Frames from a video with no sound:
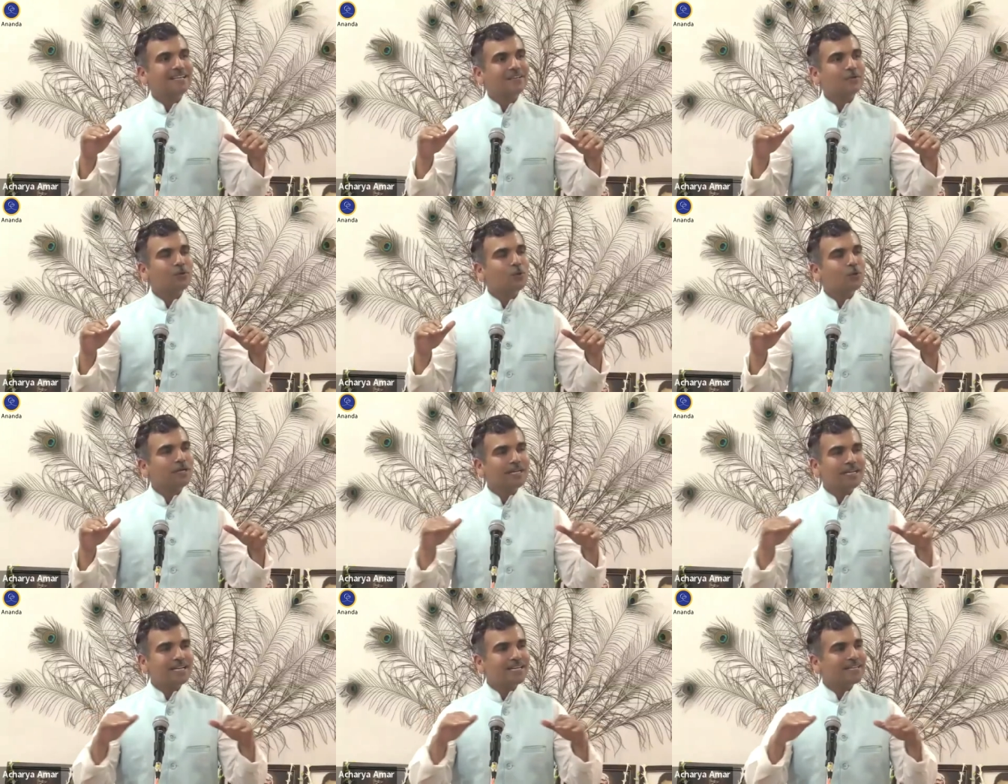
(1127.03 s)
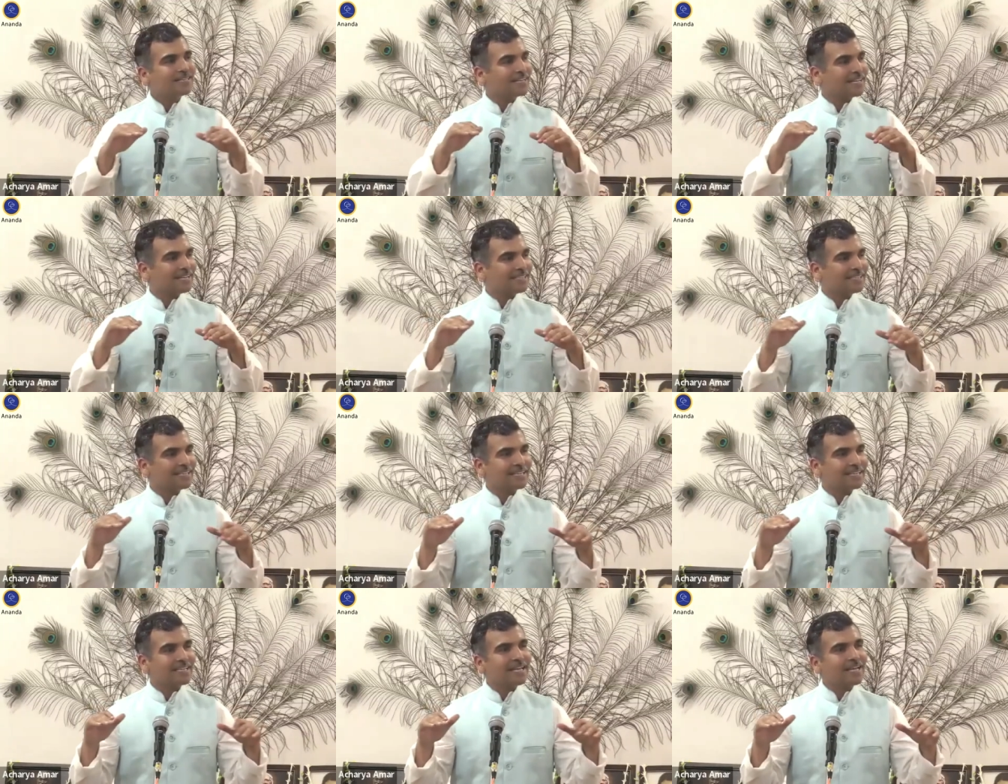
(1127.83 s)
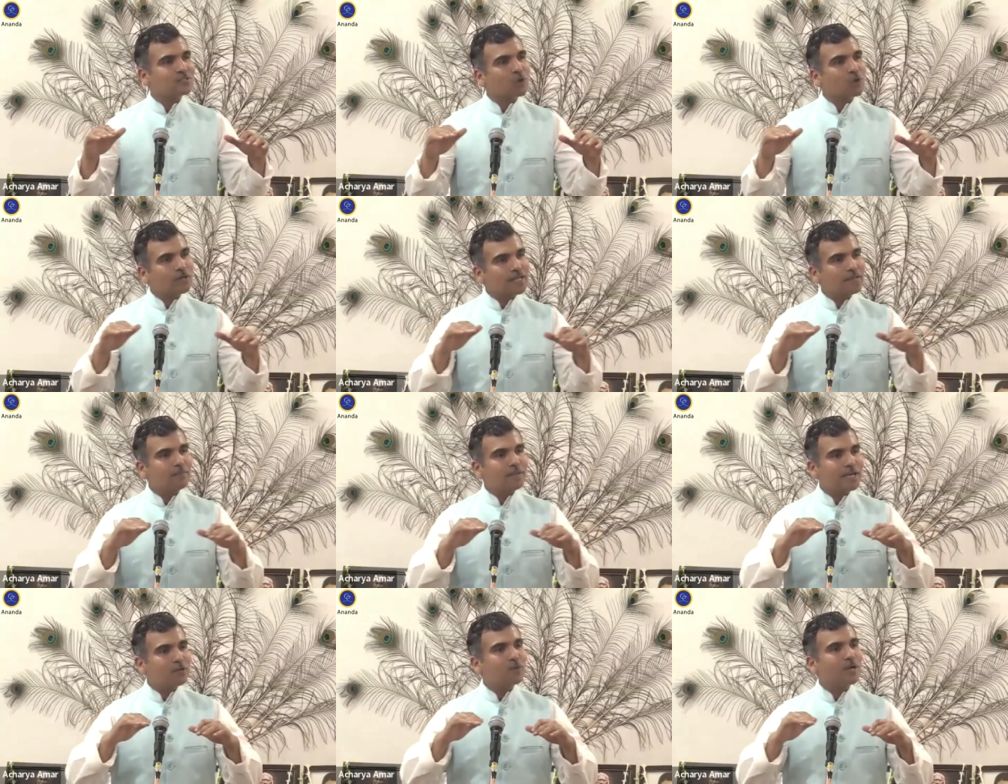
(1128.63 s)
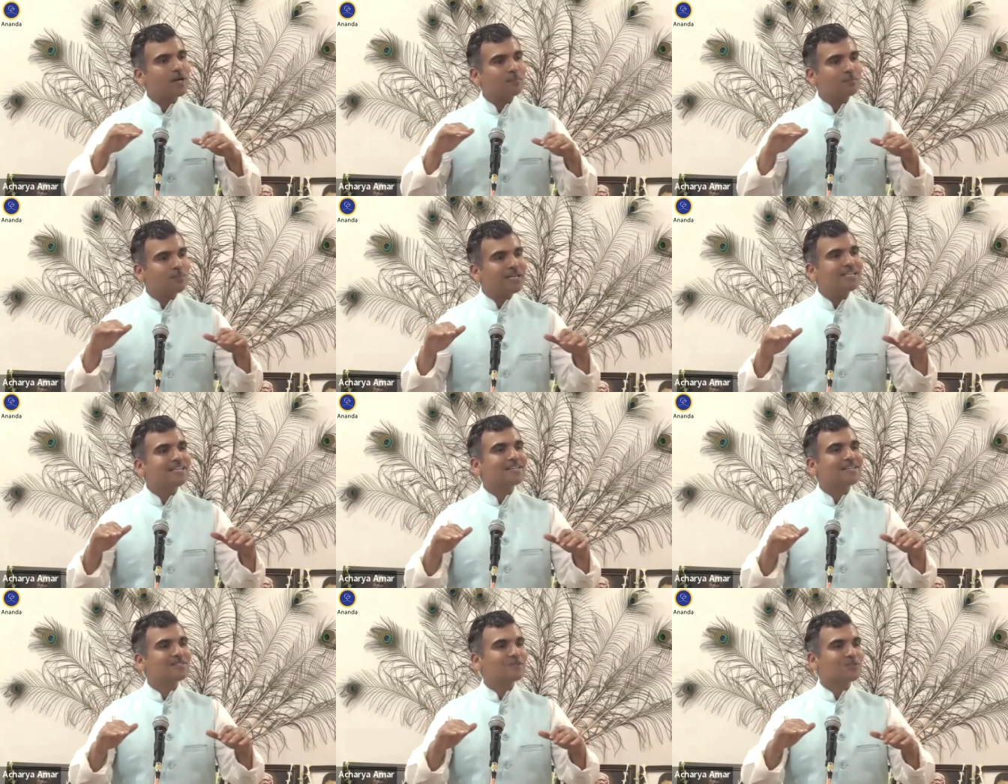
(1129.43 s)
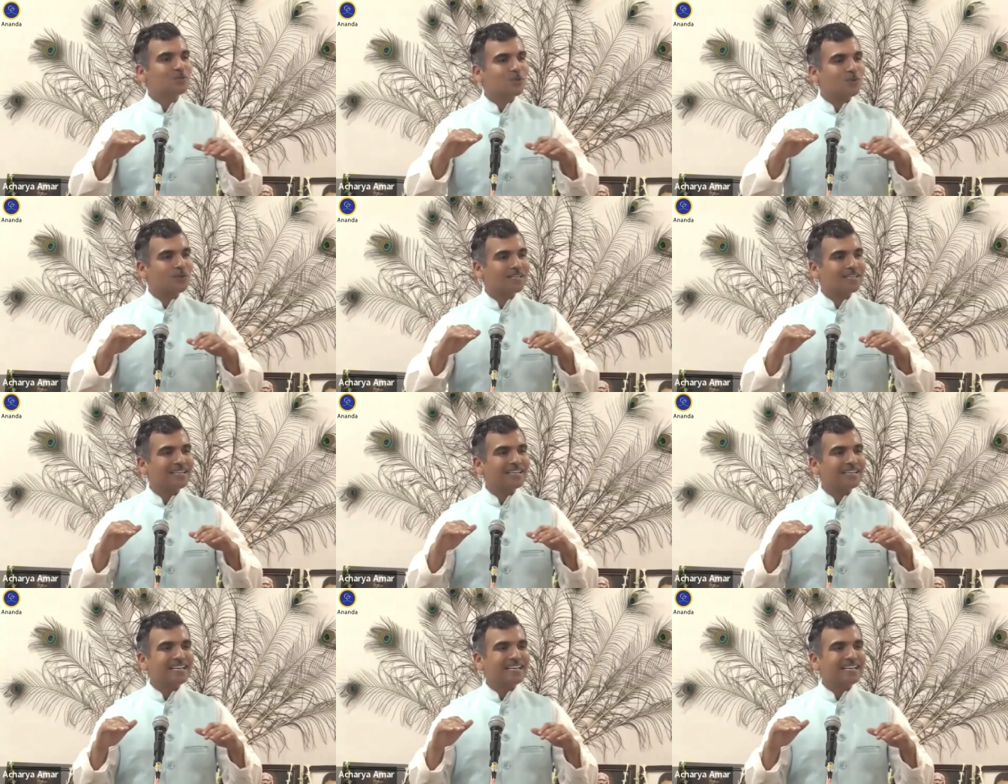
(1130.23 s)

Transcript: You don't need anything. He has already made you complete as the soul,